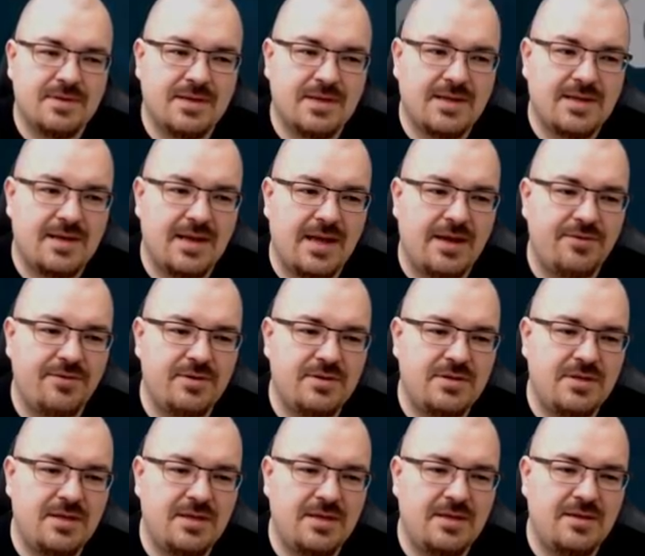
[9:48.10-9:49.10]

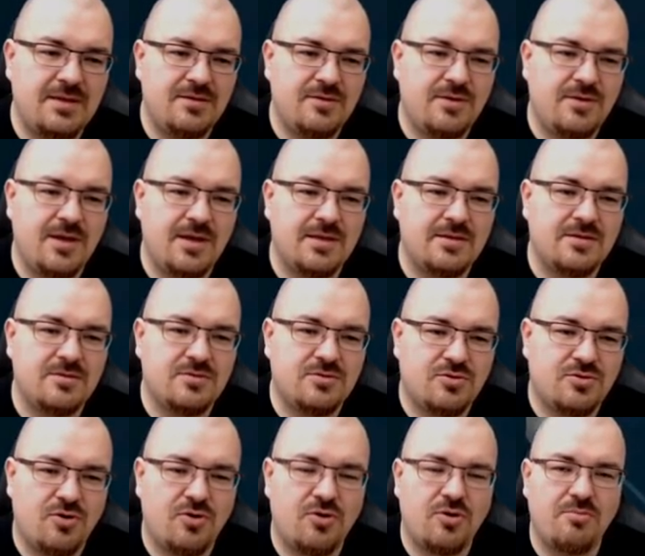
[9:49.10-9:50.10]
Clarity, you get
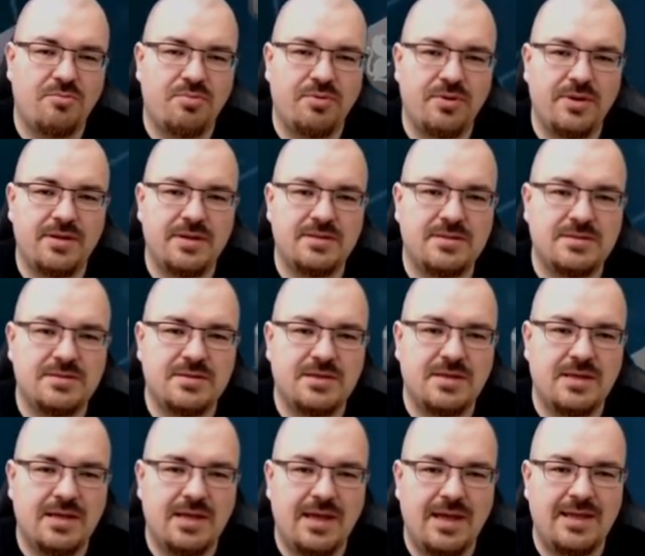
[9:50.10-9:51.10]
thoroughbreds
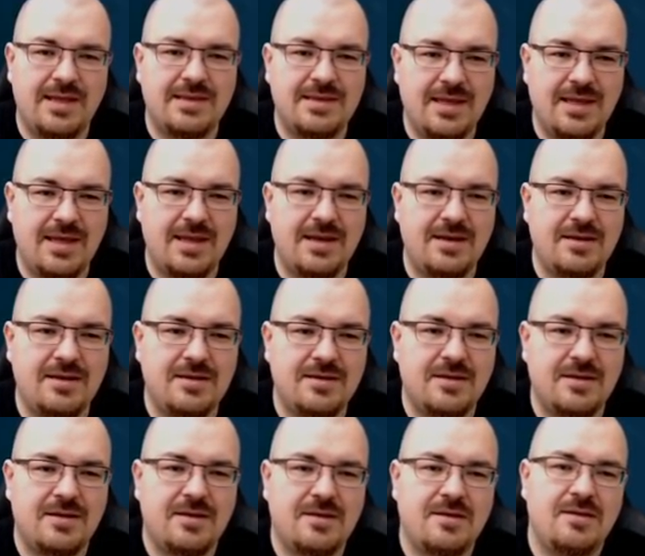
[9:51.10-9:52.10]
and then
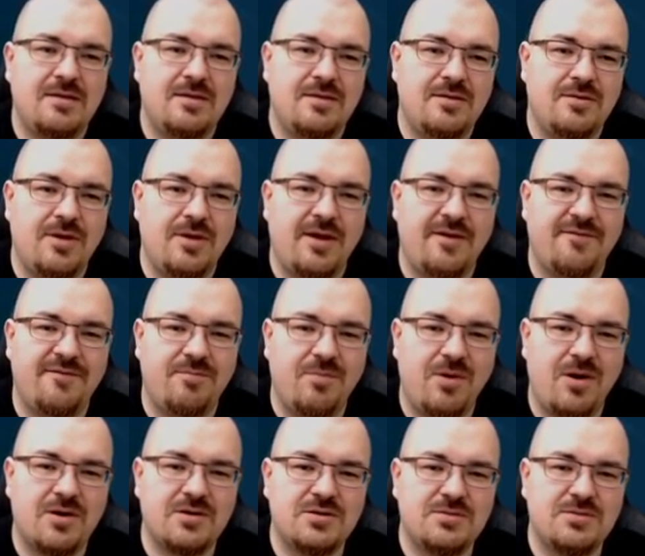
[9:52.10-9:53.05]
you have Mars